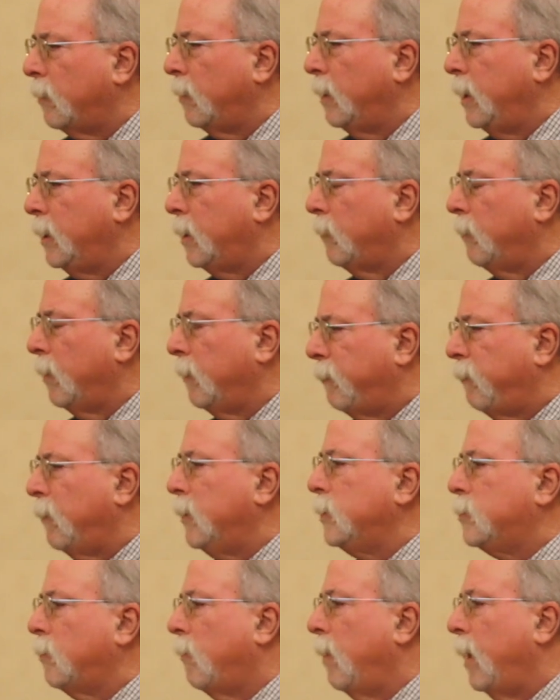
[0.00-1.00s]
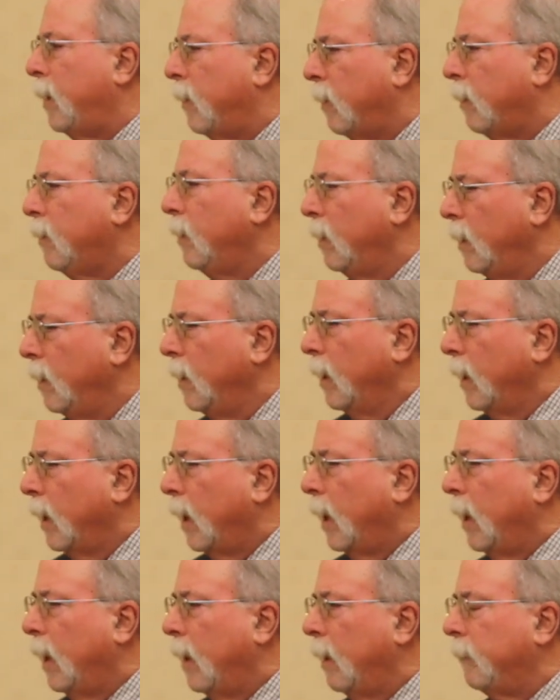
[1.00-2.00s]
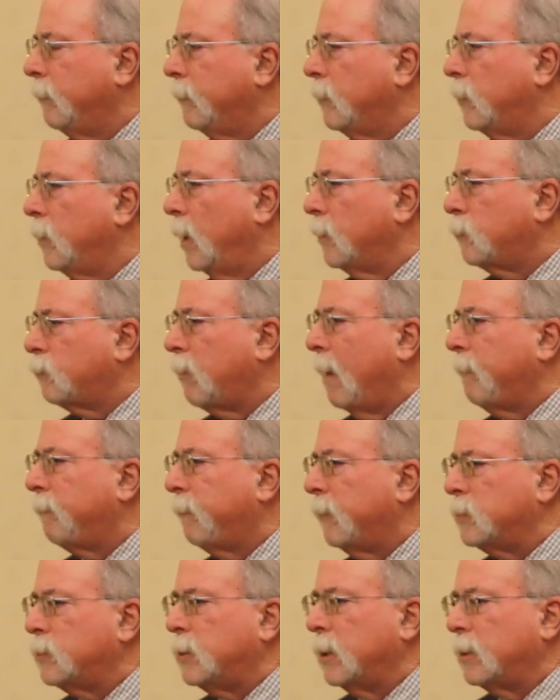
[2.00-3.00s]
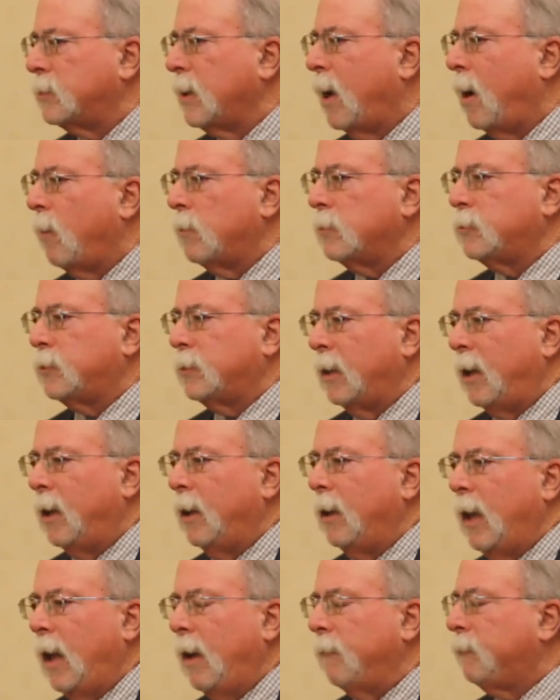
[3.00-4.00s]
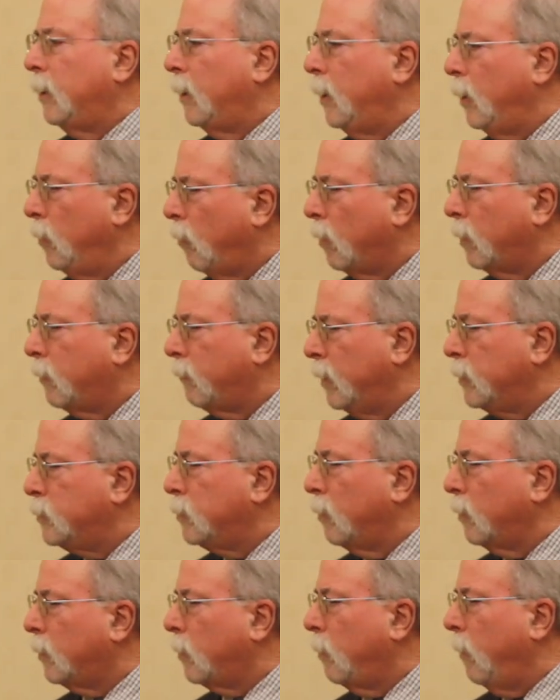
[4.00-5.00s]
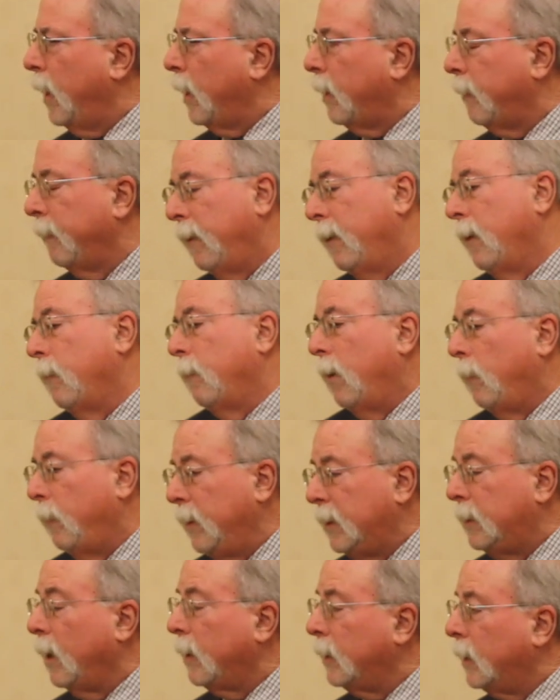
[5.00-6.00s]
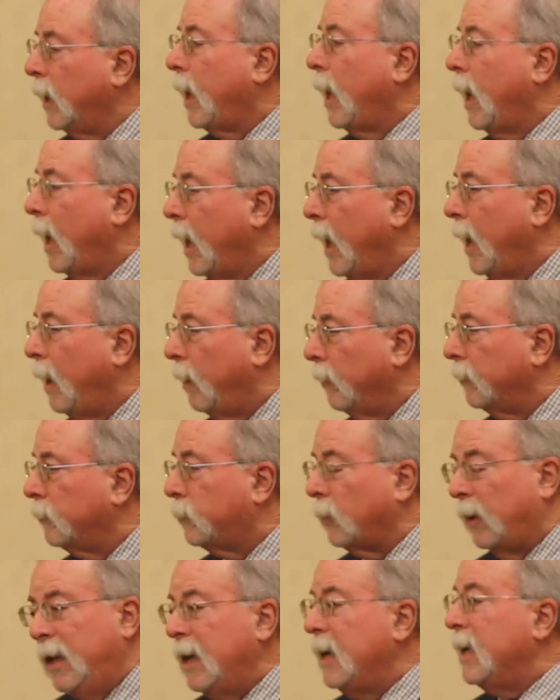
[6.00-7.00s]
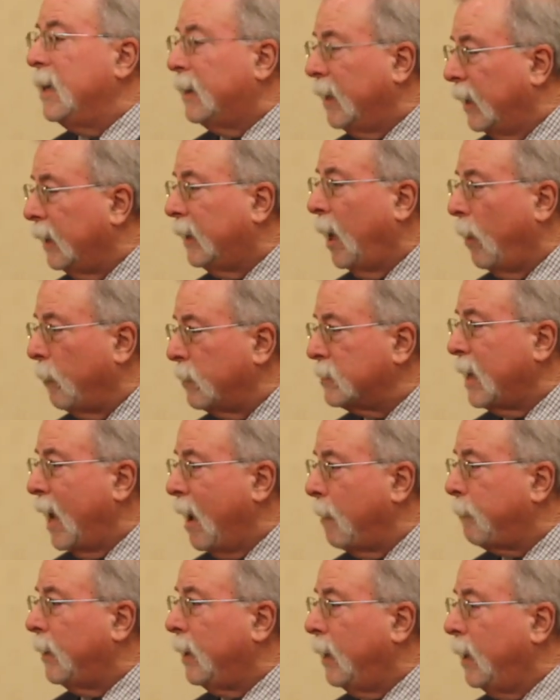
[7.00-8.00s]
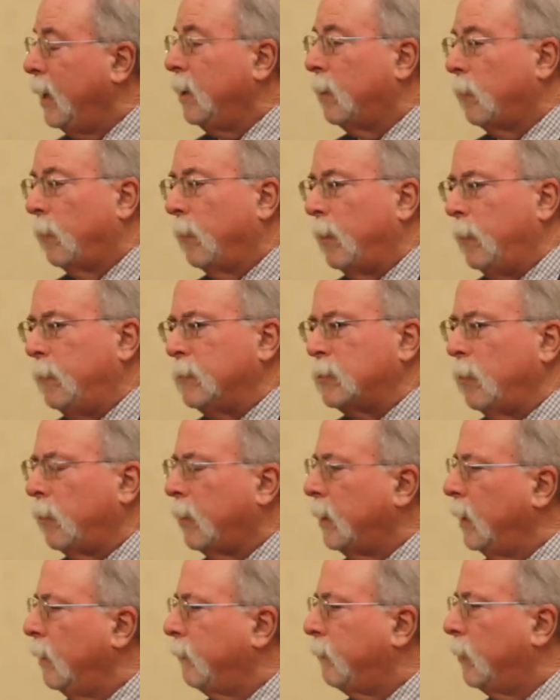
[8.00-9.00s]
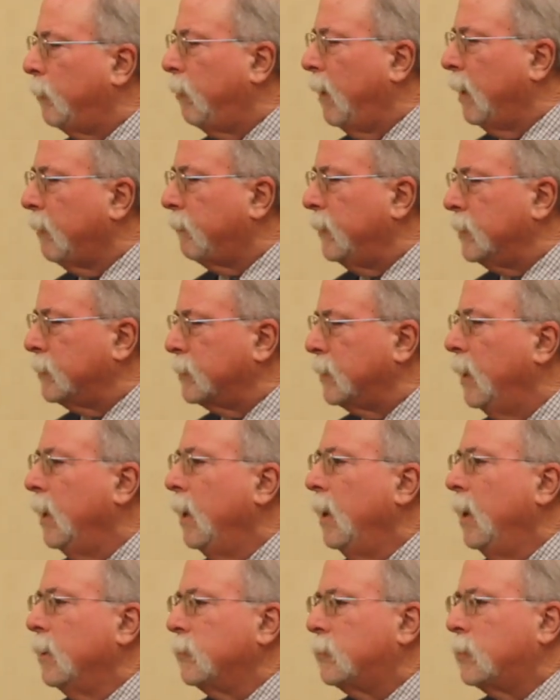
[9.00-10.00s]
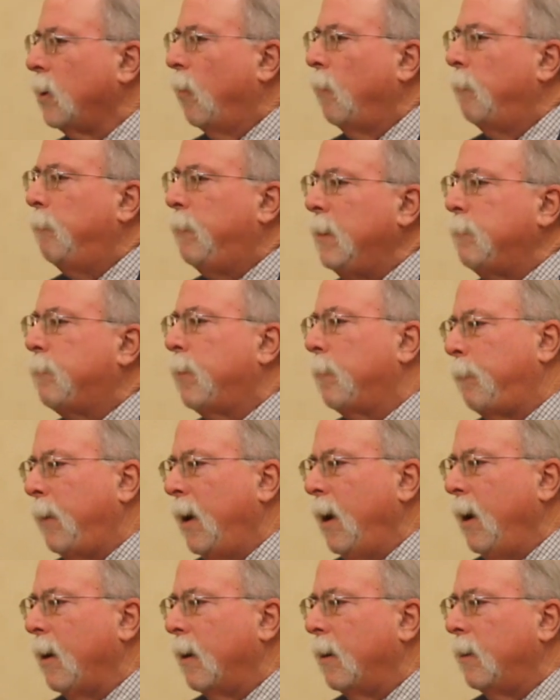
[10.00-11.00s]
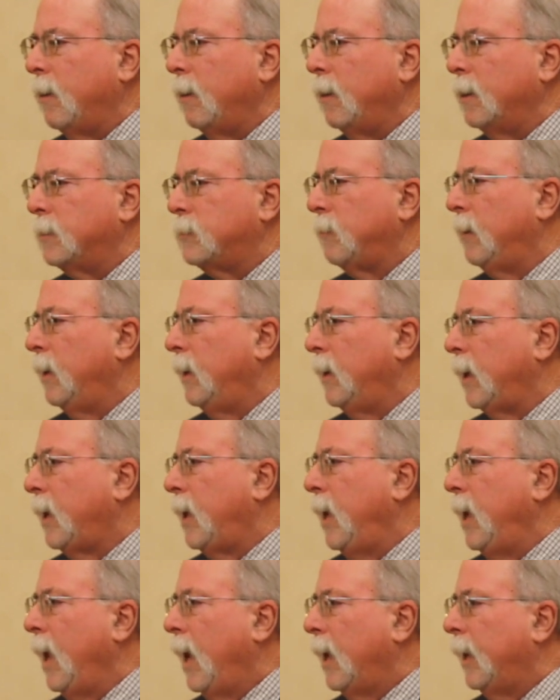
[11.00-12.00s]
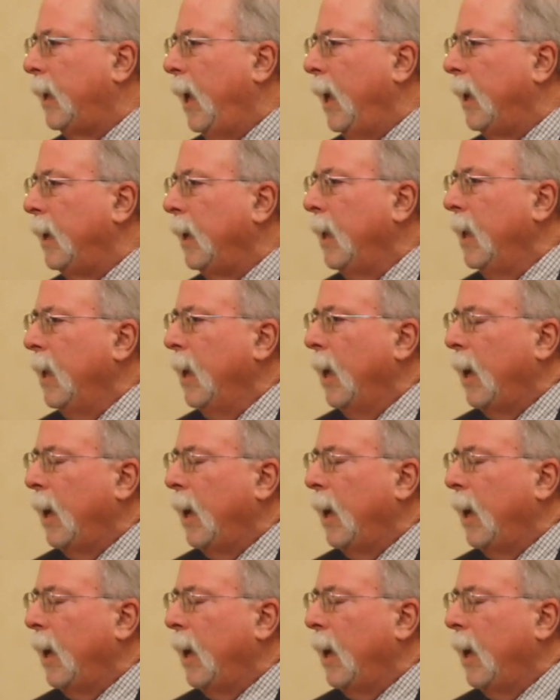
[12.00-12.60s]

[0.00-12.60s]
underneath the refrigerator trapped for 6 hours after the Northridge earthquake. Well, we dug the guy out. So he didn't think that was happening either when he was looking there for breakfast. So be prepared is really the key on that.